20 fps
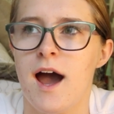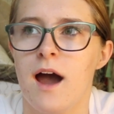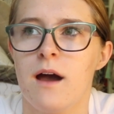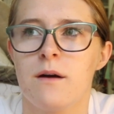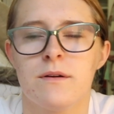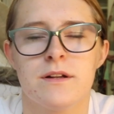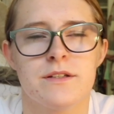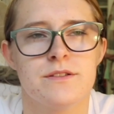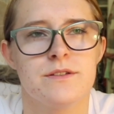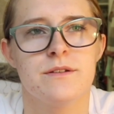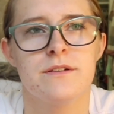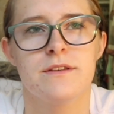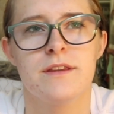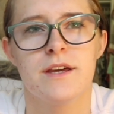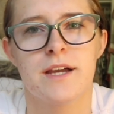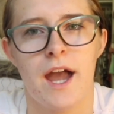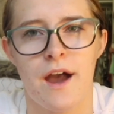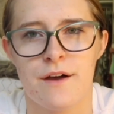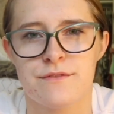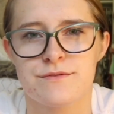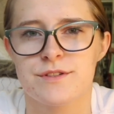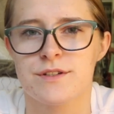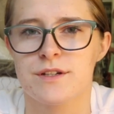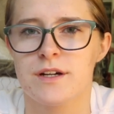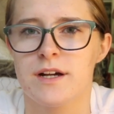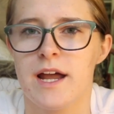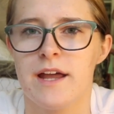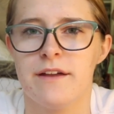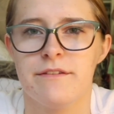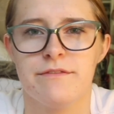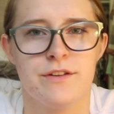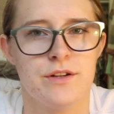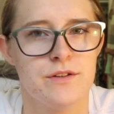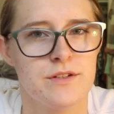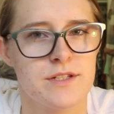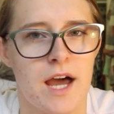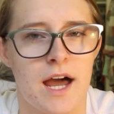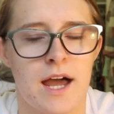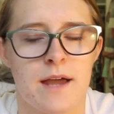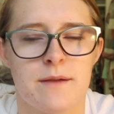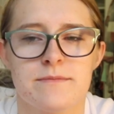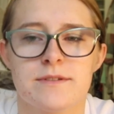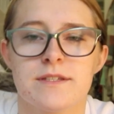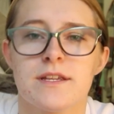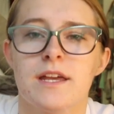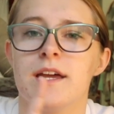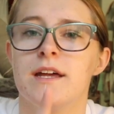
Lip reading: I went to the counselor a few times,